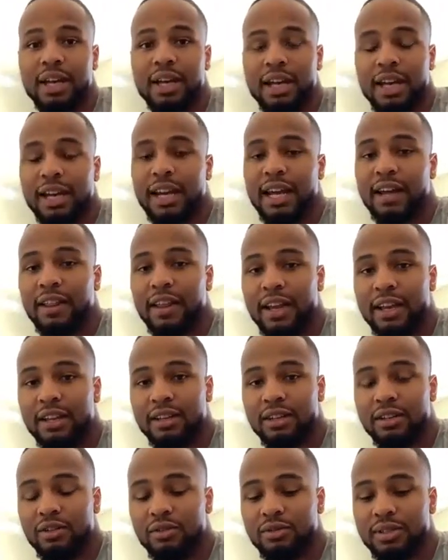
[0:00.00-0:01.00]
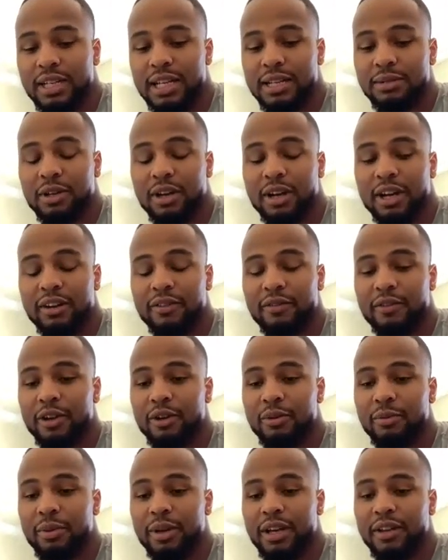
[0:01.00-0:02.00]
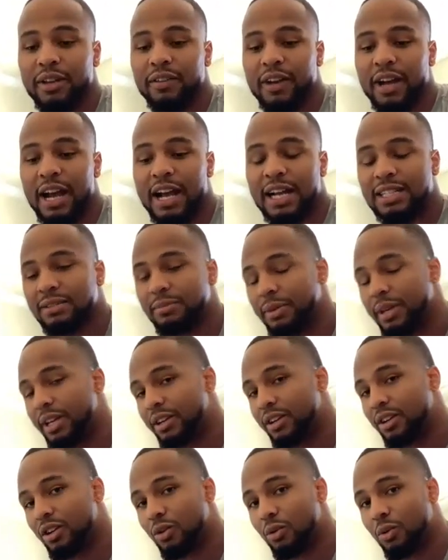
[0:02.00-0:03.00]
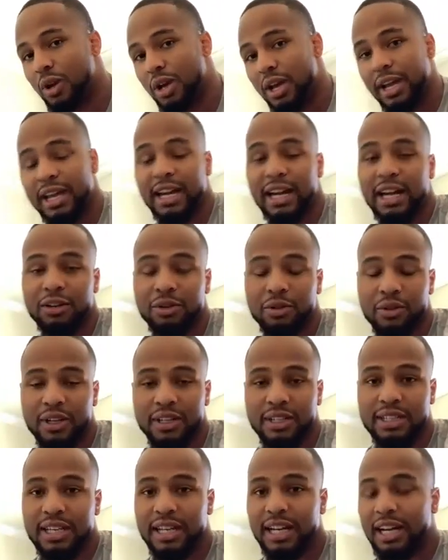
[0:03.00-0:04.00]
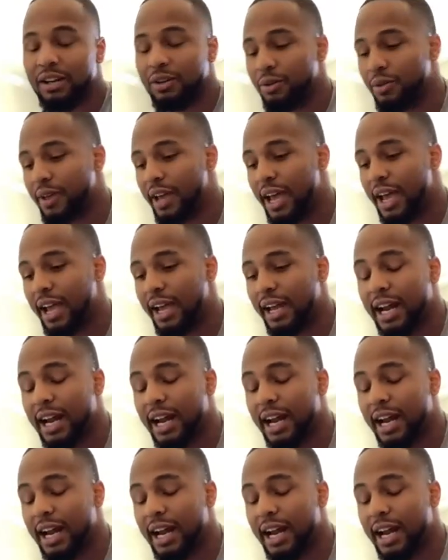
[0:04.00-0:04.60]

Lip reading: And now that, you know, teams are interviewing me and they're asking me, you know, can I do this? Can I do that?